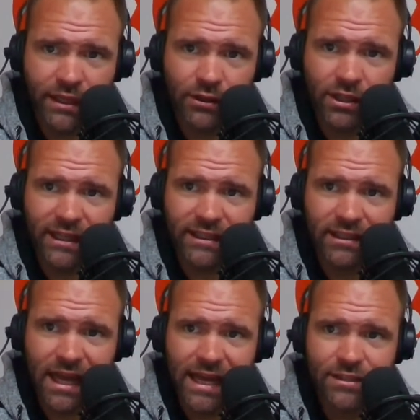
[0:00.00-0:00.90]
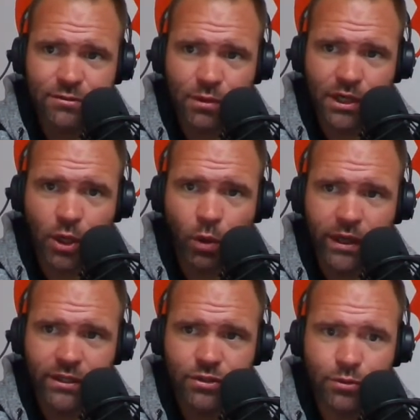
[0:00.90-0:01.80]
Looked like the Lions were
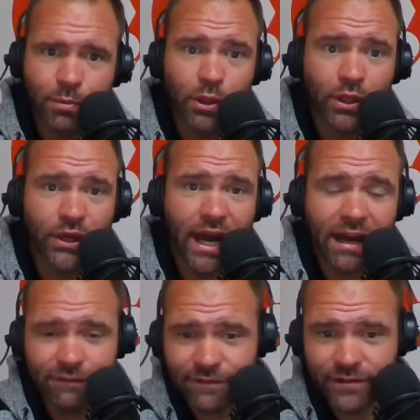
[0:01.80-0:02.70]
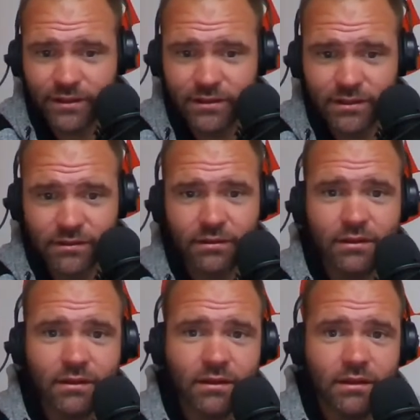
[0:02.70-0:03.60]
going to pull it off,
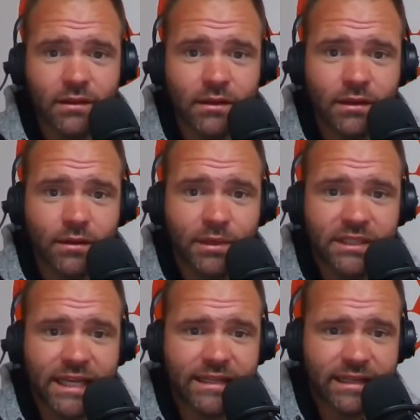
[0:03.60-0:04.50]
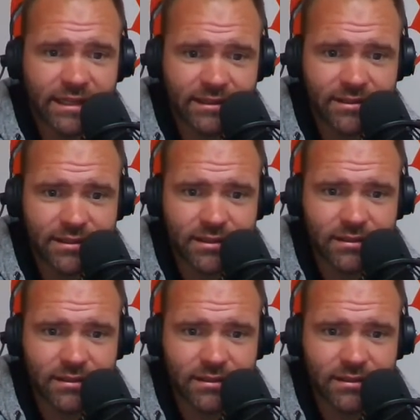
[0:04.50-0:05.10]
but they didn't.